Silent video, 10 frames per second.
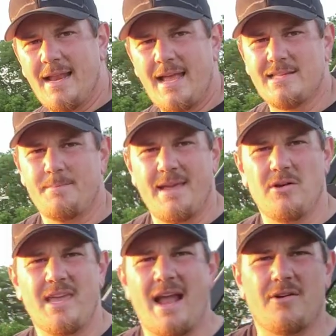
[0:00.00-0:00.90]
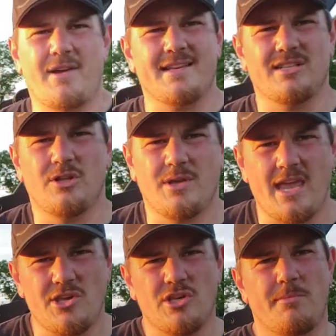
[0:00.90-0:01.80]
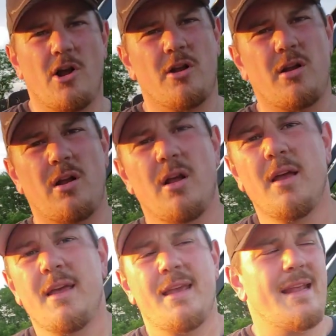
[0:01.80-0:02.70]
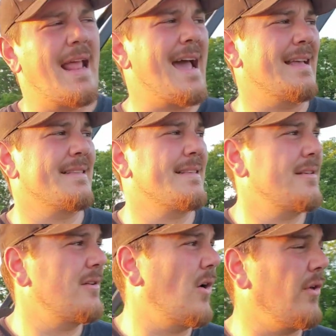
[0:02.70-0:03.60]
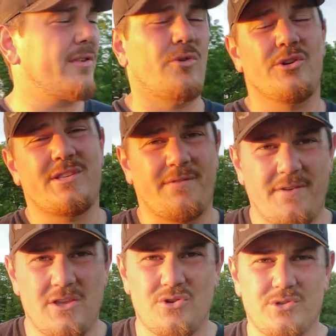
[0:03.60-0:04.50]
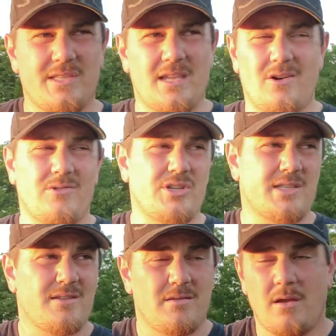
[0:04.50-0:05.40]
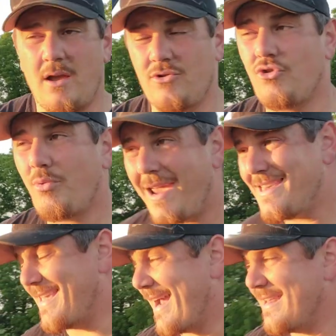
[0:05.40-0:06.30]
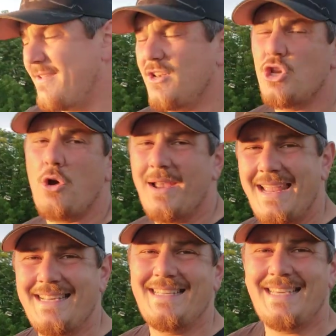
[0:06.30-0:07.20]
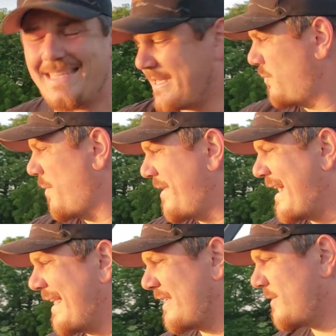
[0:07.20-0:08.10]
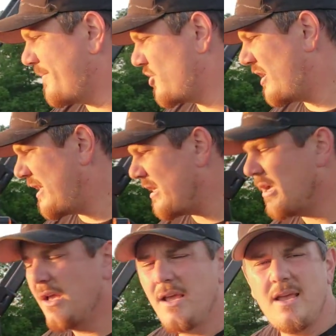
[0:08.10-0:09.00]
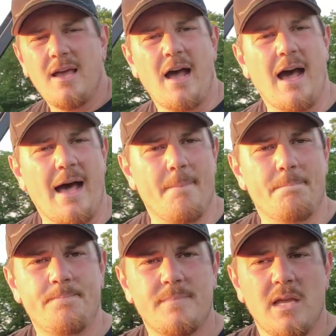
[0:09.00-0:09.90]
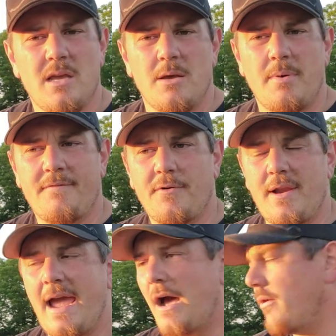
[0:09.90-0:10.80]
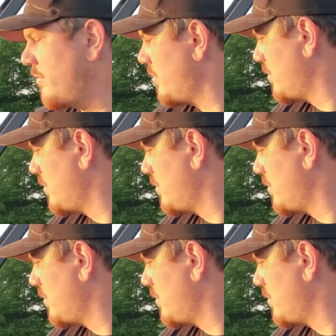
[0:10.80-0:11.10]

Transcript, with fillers: it has a bale counter, it has a location marker. It has all sorts of features that are just crazy. I didn't even know it existed when we got this machine. Um, but for now,